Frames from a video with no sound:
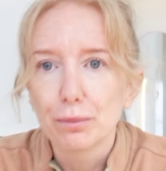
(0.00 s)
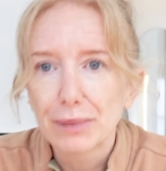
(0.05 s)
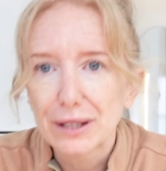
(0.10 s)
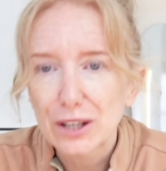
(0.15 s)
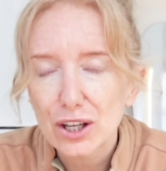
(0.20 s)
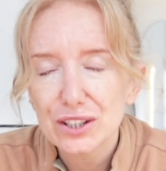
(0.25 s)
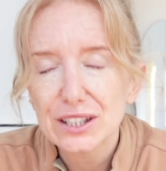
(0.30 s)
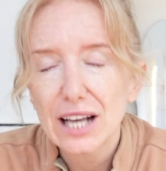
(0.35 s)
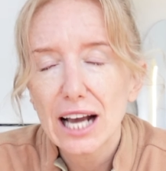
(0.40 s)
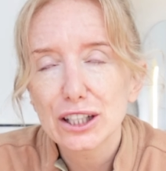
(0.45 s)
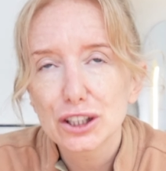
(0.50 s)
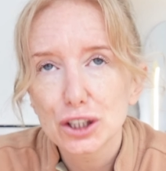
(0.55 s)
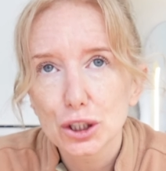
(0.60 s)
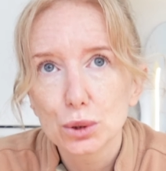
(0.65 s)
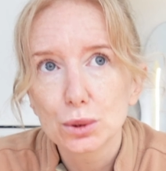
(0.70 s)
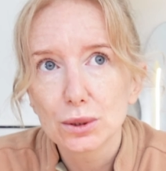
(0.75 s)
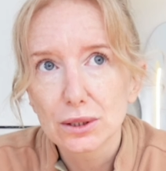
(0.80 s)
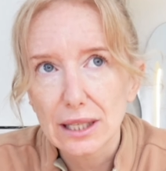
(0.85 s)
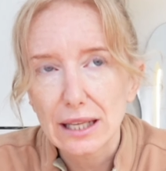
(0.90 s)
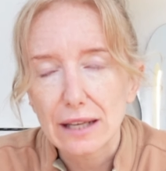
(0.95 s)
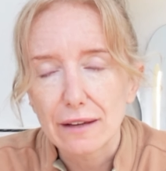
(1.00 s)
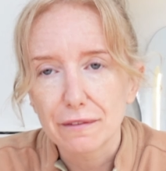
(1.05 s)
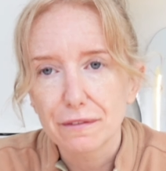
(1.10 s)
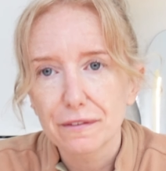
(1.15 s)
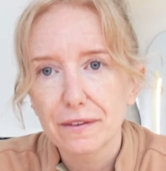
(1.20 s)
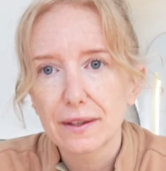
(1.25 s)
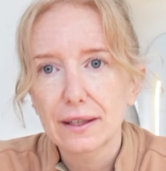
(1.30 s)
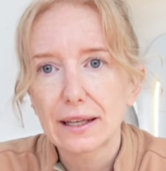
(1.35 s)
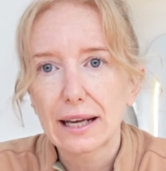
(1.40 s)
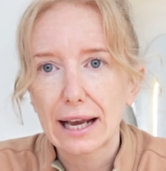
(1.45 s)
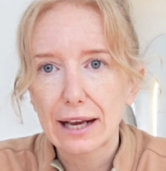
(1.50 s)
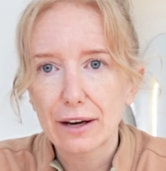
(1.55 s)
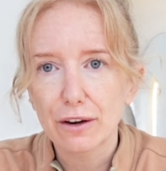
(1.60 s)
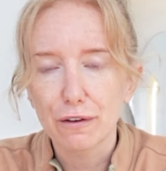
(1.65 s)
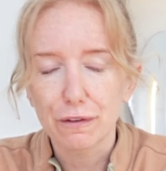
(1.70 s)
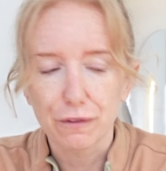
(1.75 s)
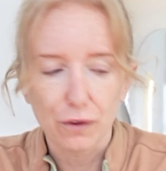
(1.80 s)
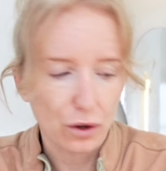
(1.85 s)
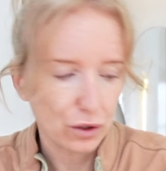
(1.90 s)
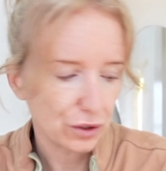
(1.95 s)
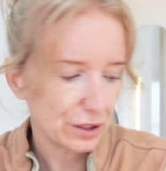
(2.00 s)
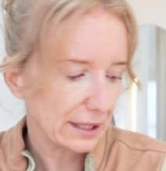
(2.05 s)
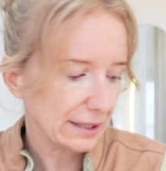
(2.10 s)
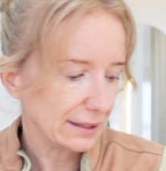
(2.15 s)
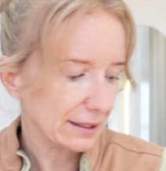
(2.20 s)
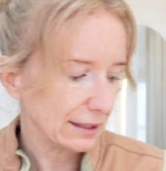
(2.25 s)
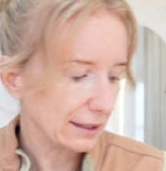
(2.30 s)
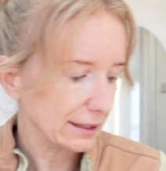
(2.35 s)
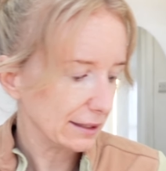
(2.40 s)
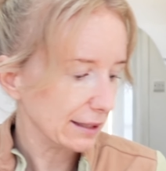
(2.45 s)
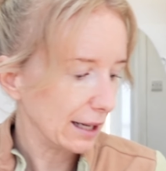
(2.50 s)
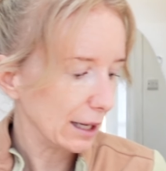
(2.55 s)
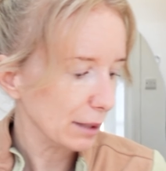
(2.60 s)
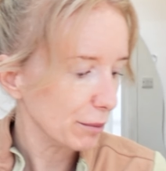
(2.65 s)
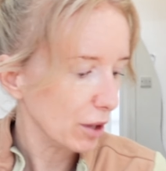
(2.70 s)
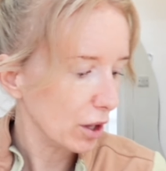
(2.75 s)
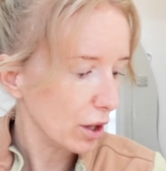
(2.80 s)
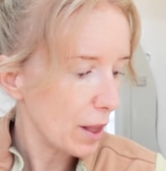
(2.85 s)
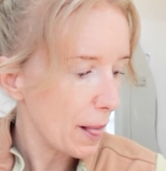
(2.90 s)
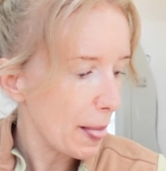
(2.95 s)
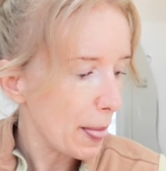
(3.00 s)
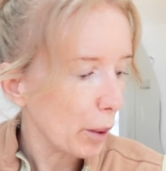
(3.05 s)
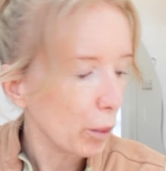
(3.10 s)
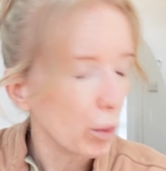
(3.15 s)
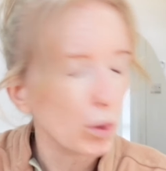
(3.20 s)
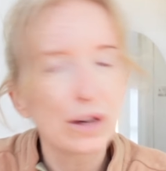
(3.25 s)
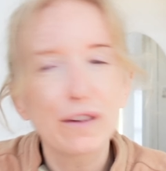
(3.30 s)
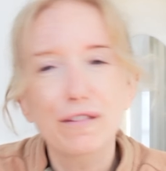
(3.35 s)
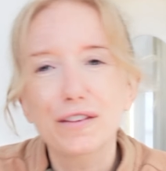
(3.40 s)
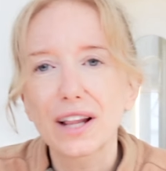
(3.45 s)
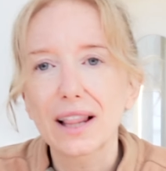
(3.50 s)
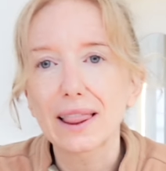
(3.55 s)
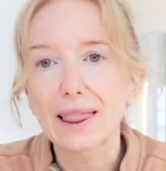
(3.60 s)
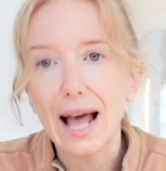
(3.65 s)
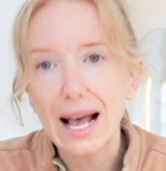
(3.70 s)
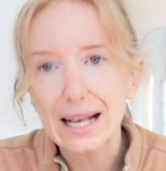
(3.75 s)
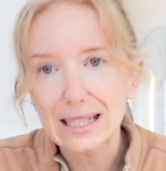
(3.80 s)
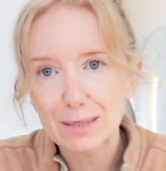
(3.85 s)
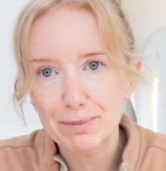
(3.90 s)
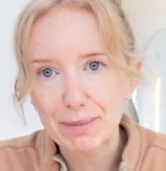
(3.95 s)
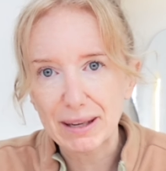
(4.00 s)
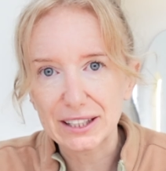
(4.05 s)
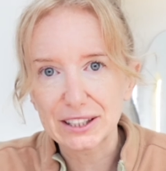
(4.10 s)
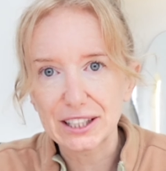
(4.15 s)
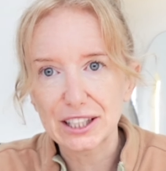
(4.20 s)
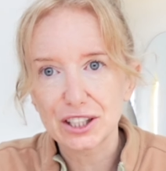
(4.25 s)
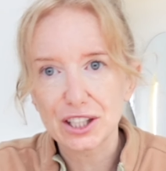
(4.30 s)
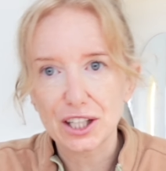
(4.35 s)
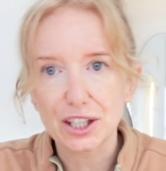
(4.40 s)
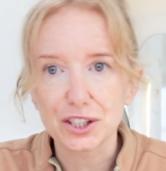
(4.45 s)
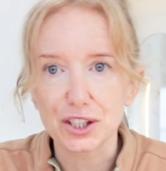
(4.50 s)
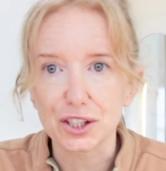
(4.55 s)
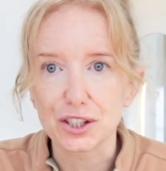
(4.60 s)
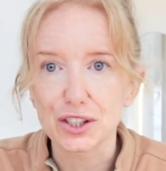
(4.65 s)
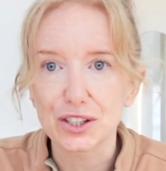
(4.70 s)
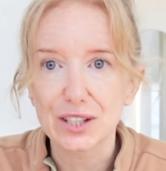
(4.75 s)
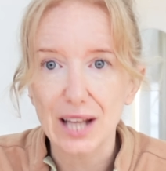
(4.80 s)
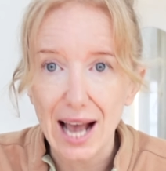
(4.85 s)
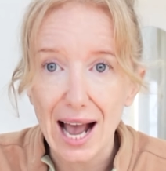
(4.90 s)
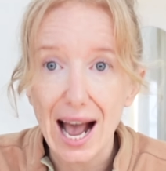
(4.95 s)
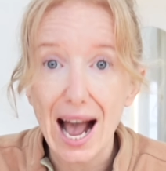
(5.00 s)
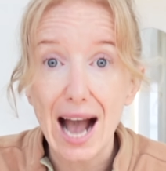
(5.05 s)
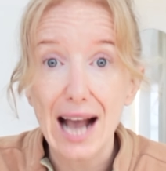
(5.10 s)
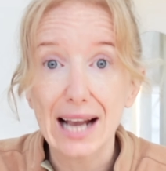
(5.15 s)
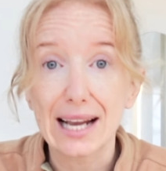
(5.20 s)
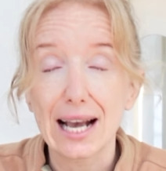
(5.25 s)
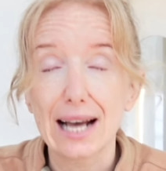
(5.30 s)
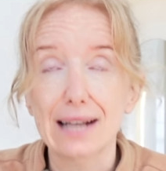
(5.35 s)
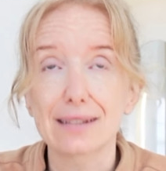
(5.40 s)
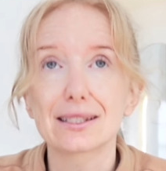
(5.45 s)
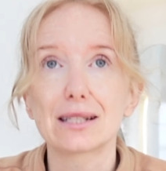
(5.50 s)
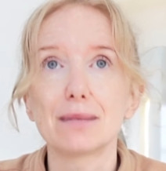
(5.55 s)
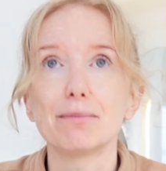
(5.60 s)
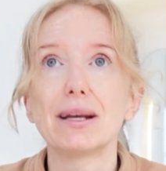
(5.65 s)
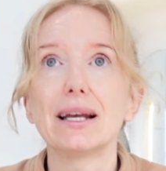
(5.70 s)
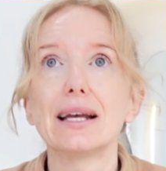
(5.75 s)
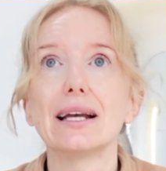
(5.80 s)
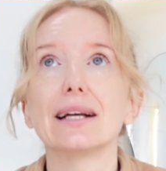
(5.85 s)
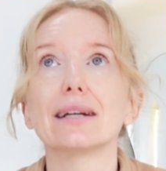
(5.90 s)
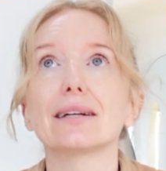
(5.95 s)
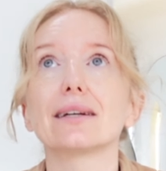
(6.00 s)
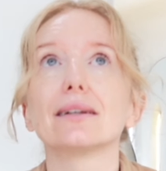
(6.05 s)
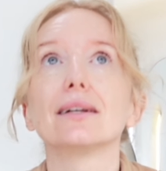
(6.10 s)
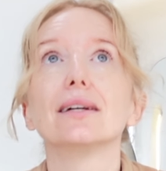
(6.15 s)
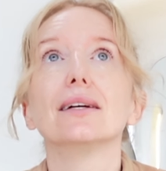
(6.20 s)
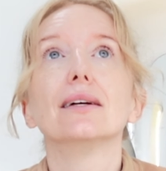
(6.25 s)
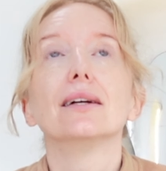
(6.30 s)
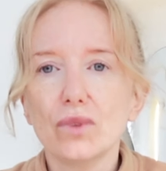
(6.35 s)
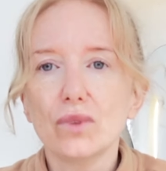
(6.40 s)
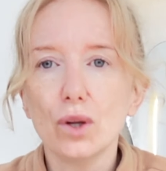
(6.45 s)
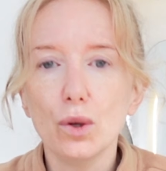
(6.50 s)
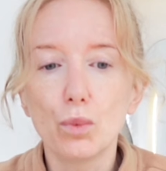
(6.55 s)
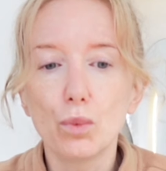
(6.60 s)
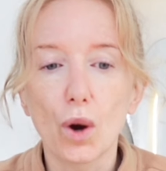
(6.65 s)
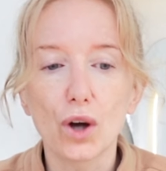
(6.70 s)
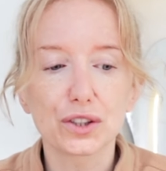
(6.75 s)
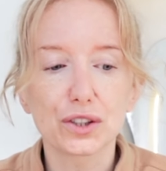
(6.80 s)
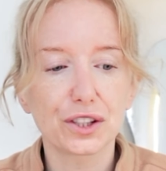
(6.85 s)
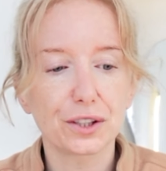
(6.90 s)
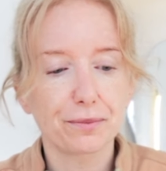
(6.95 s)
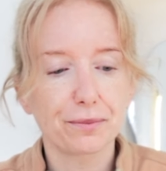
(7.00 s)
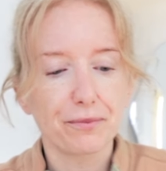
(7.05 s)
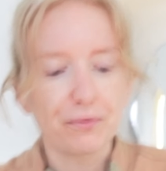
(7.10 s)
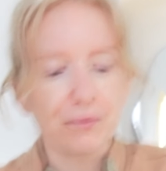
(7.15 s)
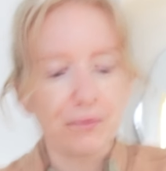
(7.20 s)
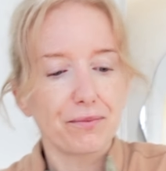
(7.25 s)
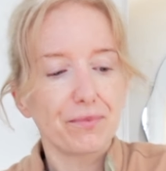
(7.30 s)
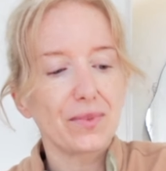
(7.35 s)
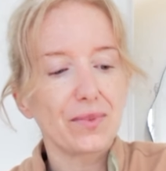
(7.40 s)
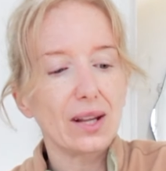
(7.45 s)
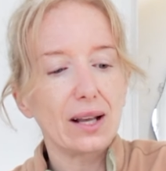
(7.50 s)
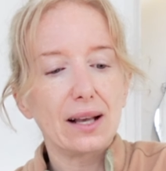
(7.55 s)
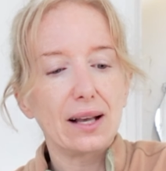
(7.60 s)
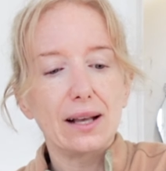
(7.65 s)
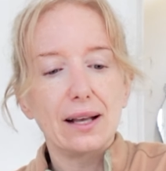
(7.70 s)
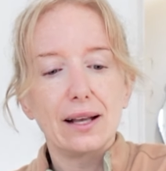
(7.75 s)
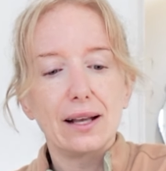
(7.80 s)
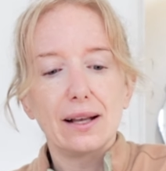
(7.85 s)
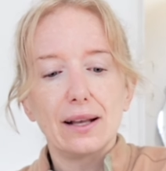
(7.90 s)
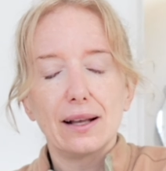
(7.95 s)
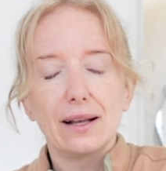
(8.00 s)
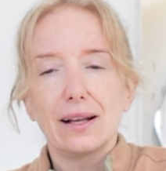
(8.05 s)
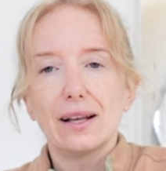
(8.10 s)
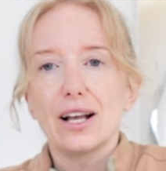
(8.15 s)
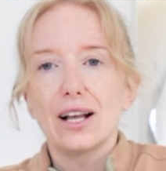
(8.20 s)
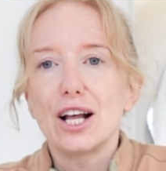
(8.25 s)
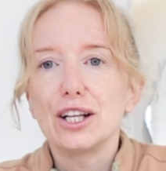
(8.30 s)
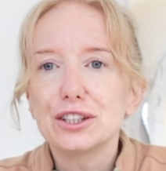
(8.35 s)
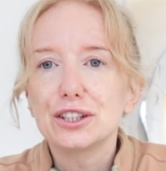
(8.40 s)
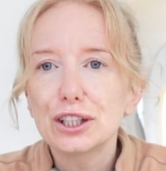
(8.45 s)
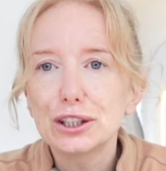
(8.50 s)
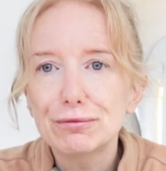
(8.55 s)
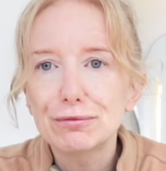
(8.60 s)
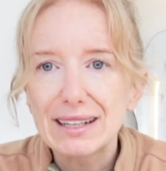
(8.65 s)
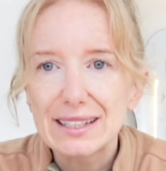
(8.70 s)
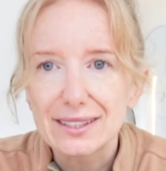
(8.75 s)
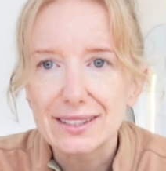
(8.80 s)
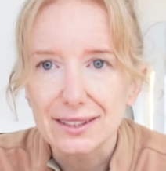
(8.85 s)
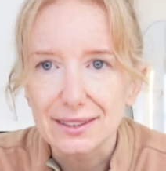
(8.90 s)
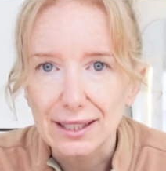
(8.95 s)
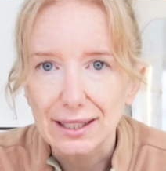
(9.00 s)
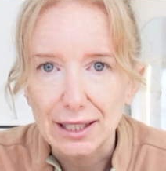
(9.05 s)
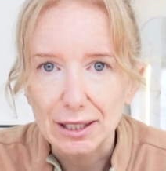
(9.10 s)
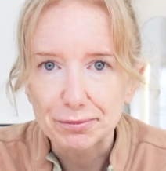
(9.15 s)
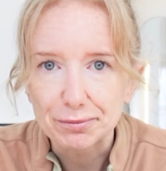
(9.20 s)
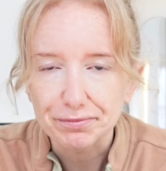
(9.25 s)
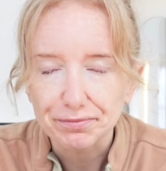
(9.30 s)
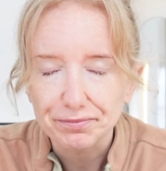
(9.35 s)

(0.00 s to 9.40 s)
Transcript: because I do live in a 4-season climate, one of the last big decisions that I had to make was, until recently,